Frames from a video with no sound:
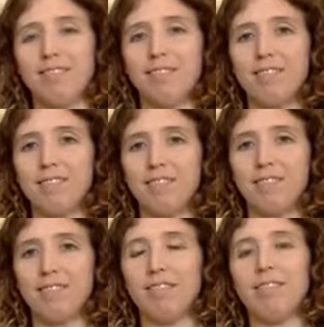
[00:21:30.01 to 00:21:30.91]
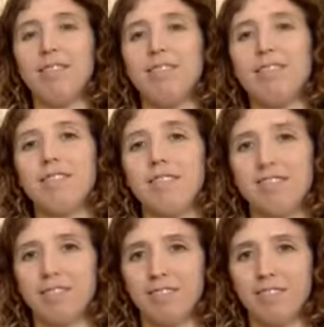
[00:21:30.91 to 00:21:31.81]

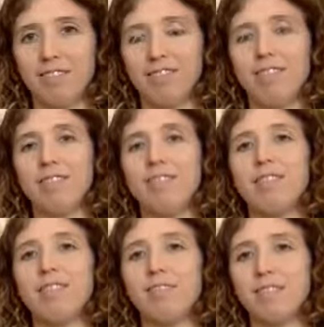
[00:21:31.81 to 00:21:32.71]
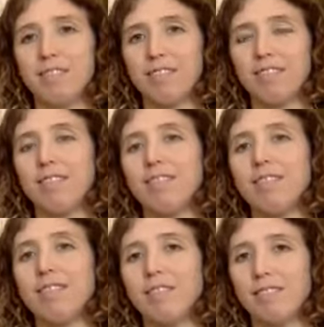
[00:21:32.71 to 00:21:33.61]
[no speech]